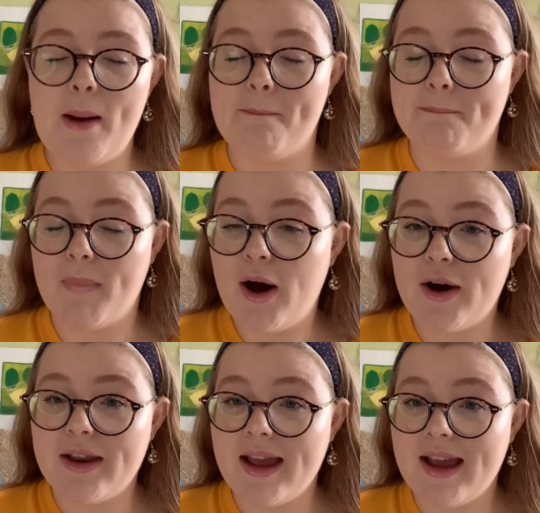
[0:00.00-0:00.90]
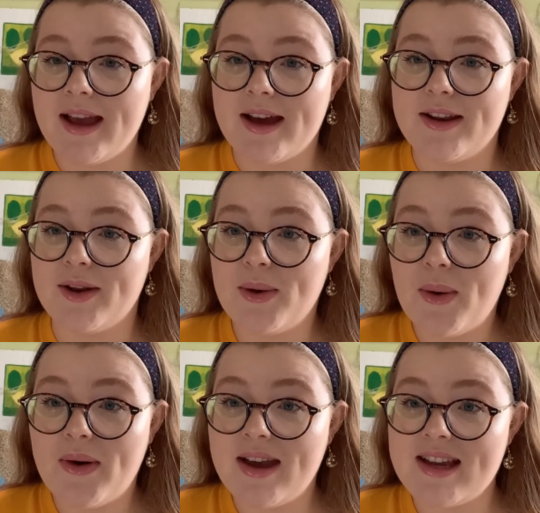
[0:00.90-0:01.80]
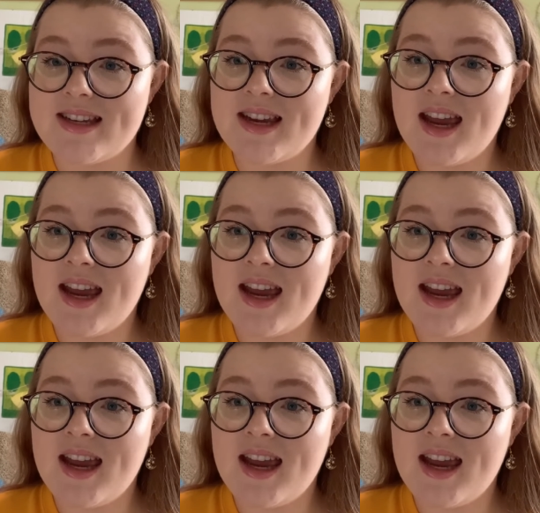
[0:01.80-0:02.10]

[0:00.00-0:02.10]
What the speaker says: mardy and annoyed,